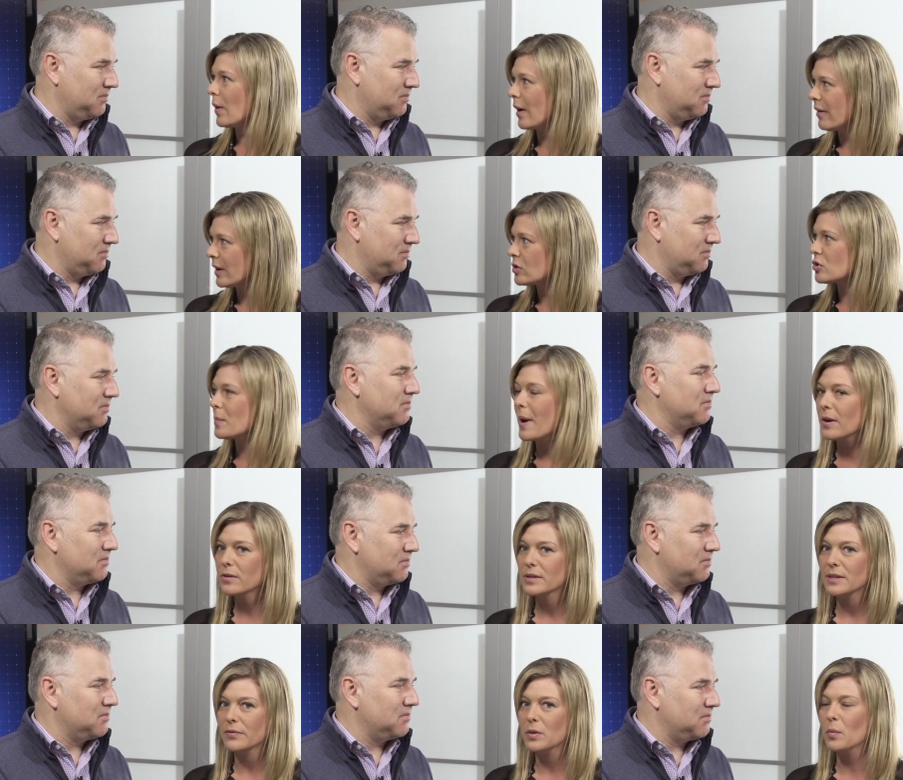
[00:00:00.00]
Speaker 1: around extra
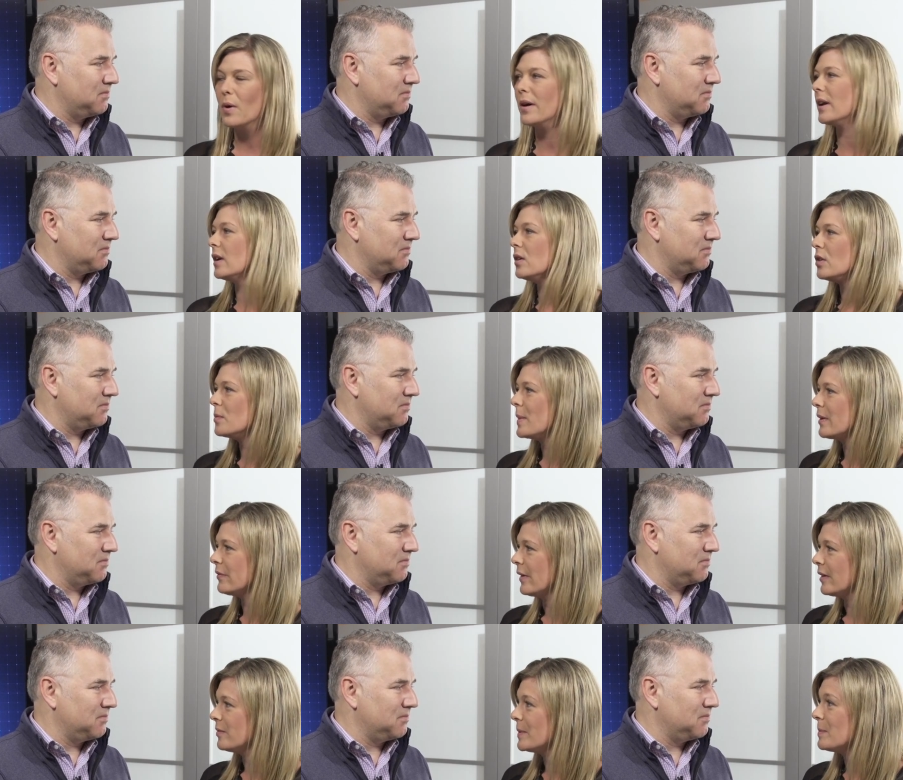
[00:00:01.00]
batteries if you want. I know you make
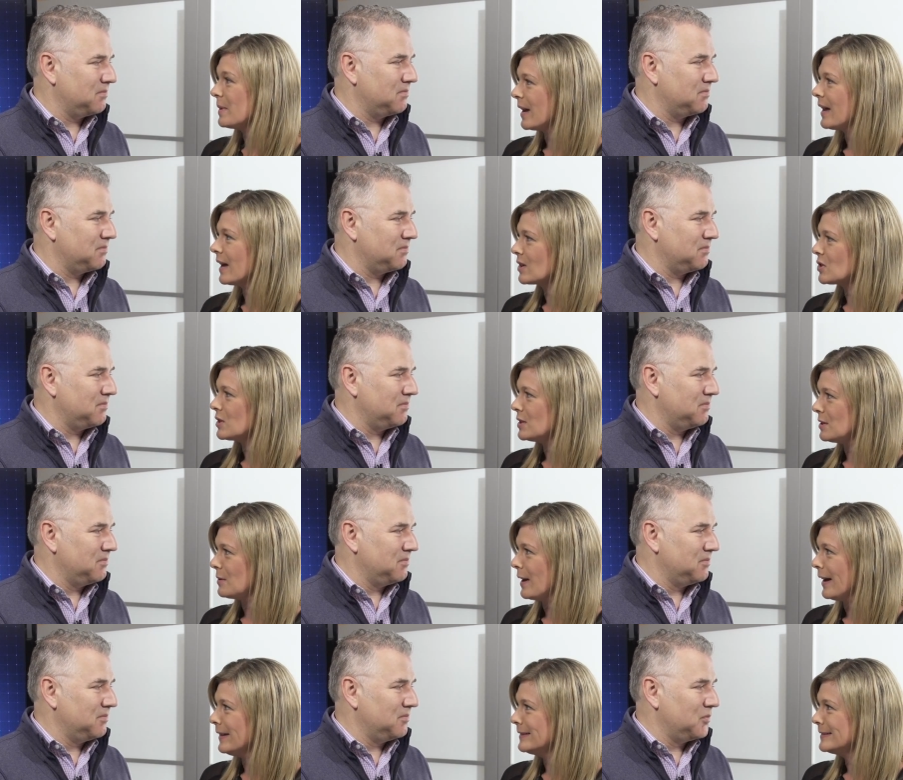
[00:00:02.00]
fun of me, but I actually do
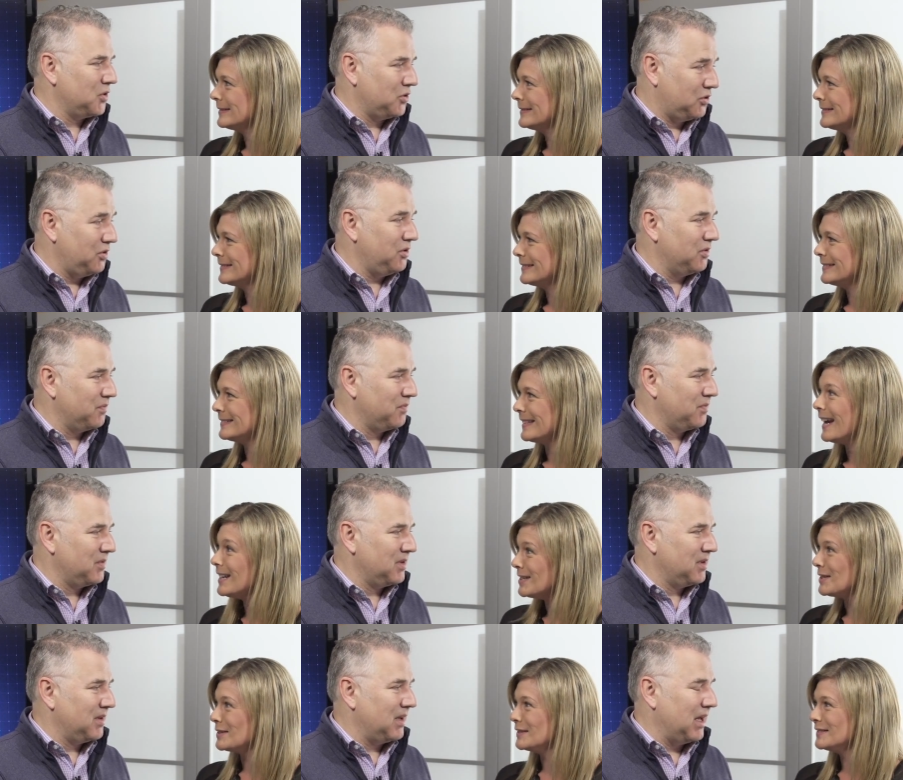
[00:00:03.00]
that.
Speaker 2: Do you?
Speaker 1: I
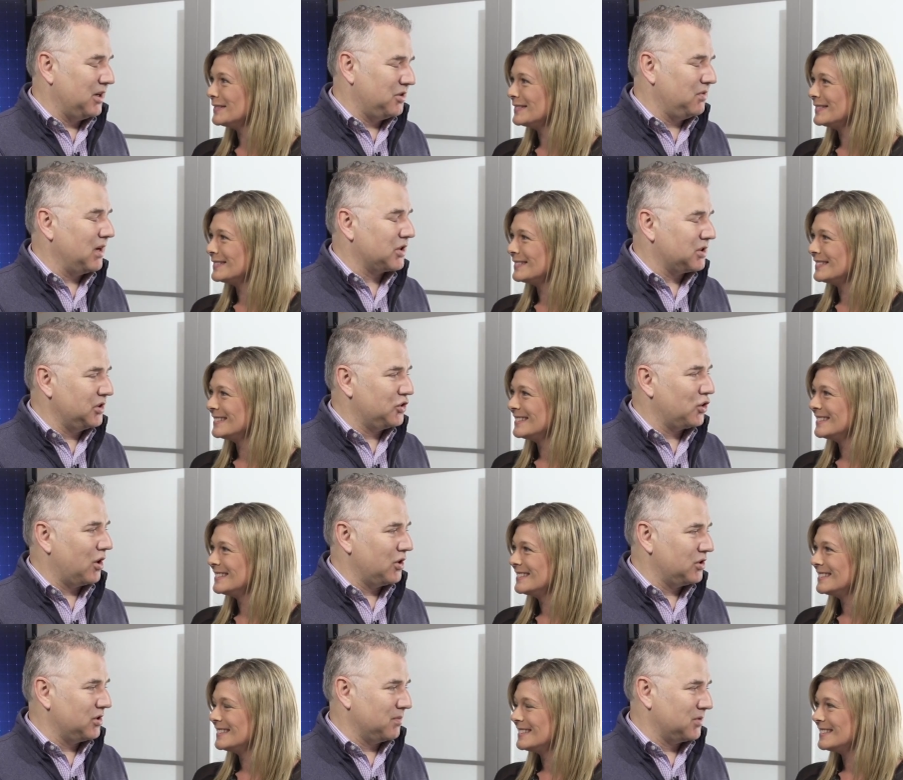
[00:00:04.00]
do. And do you actually
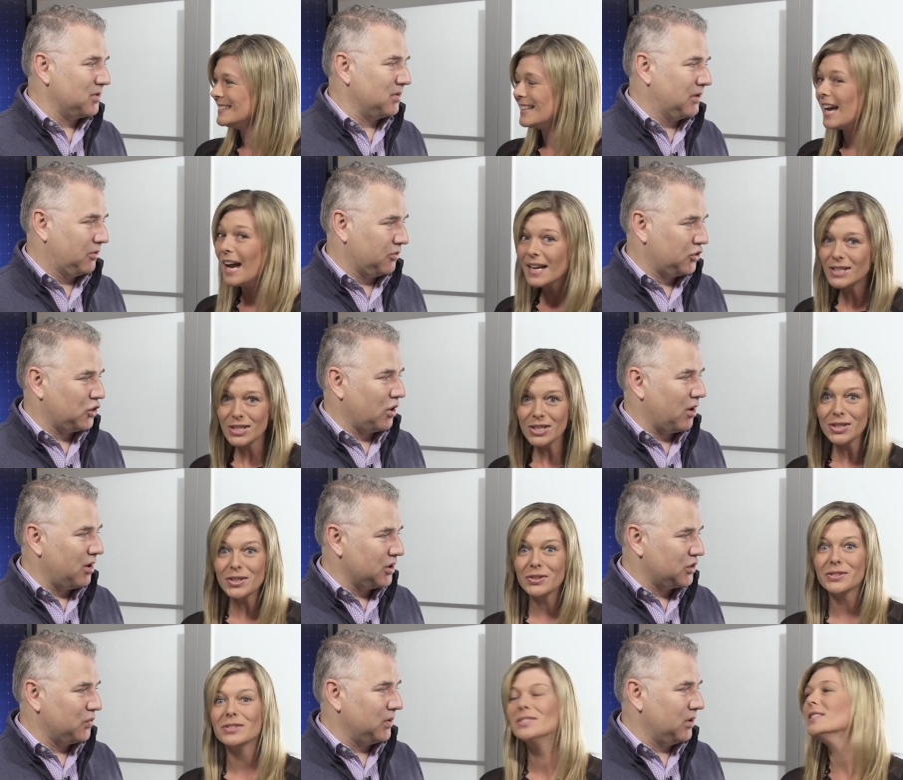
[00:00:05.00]
charge them so that they're
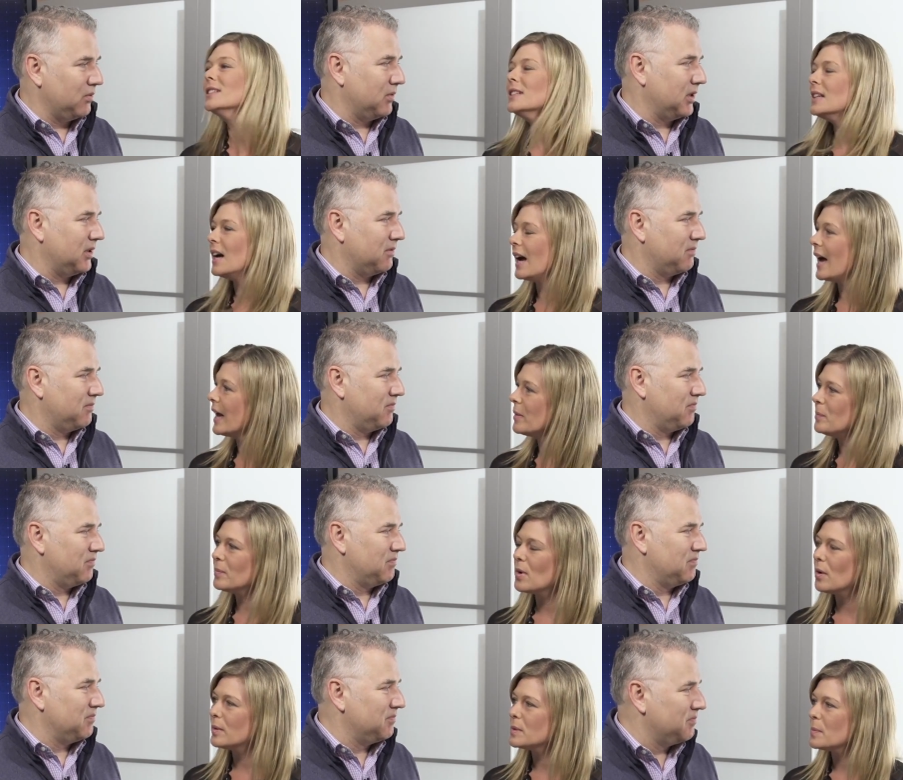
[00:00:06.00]
charged when you run out?
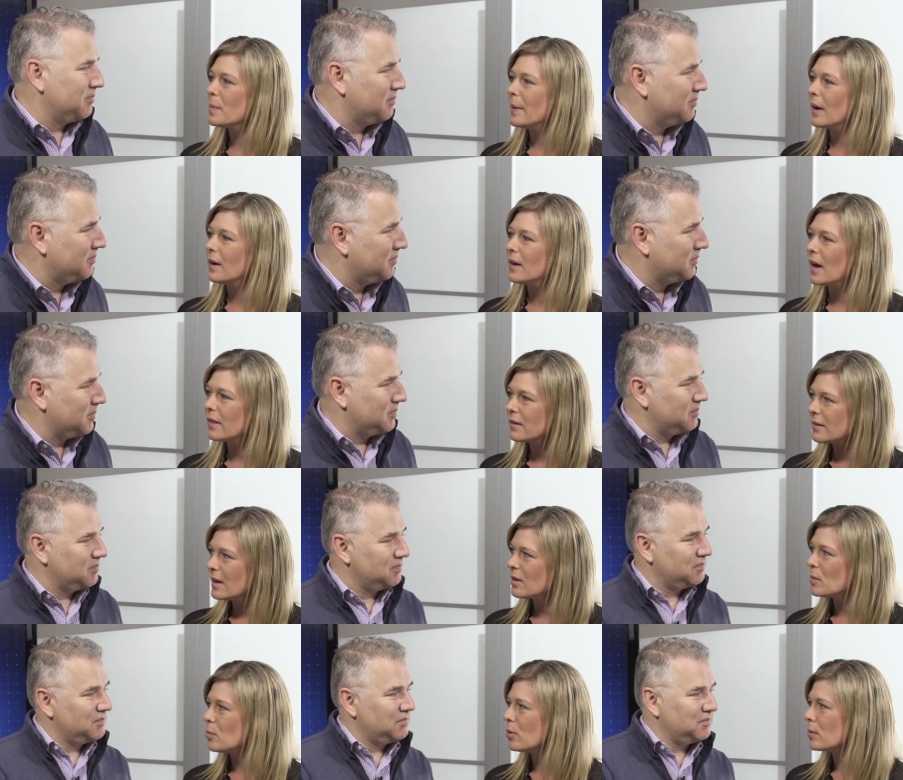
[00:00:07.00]
I'm always prepared. Either
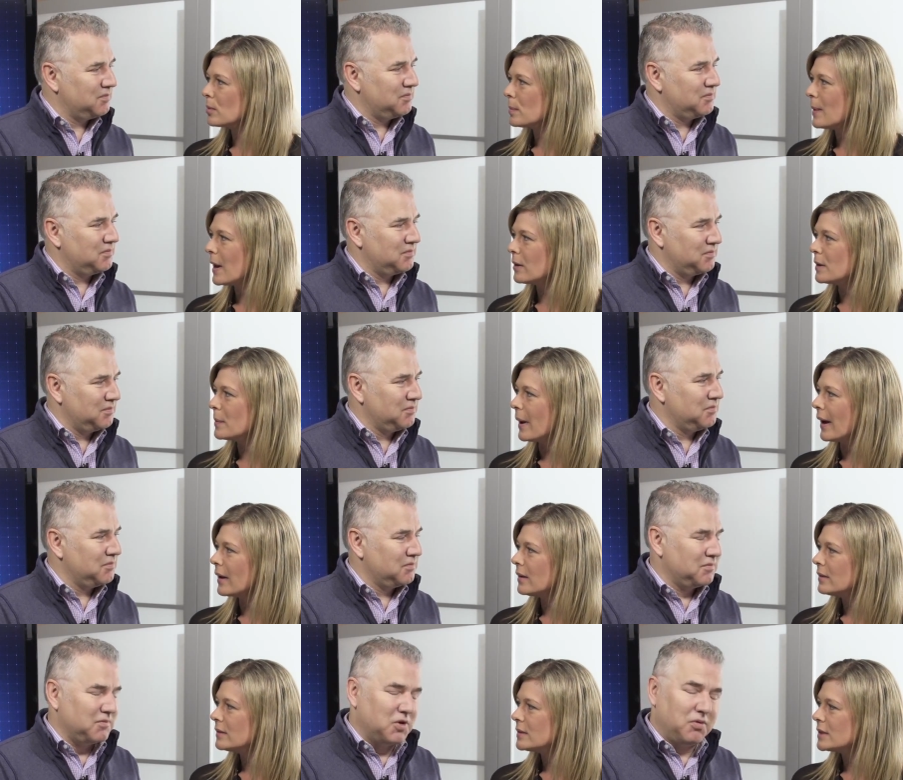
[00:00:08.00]
that or a portable battery pack.
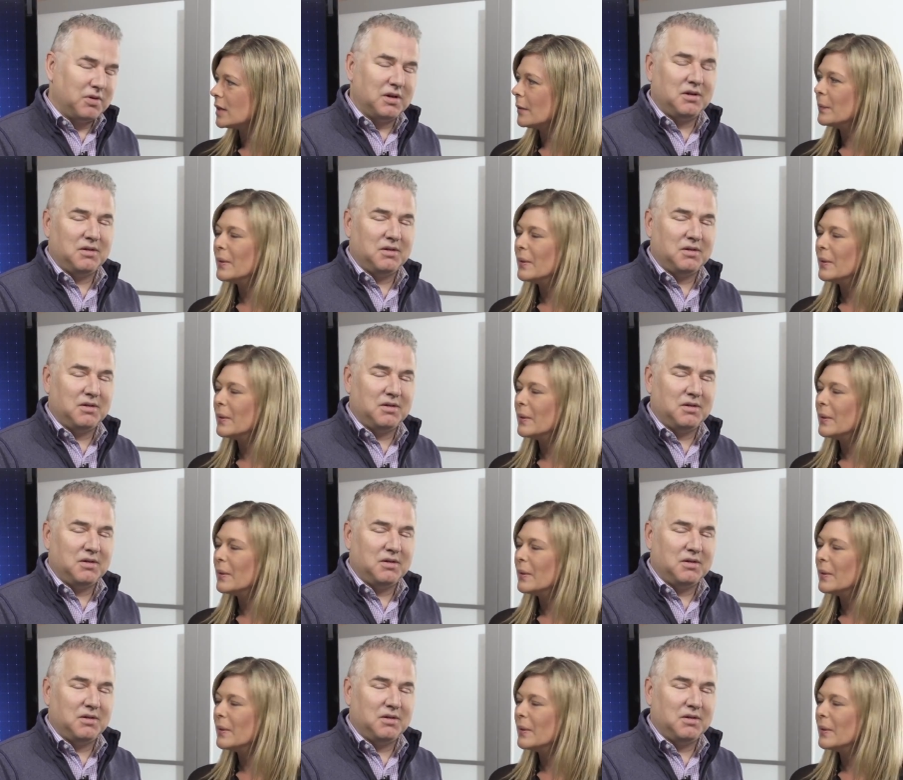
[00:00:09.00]
Speaker 2: So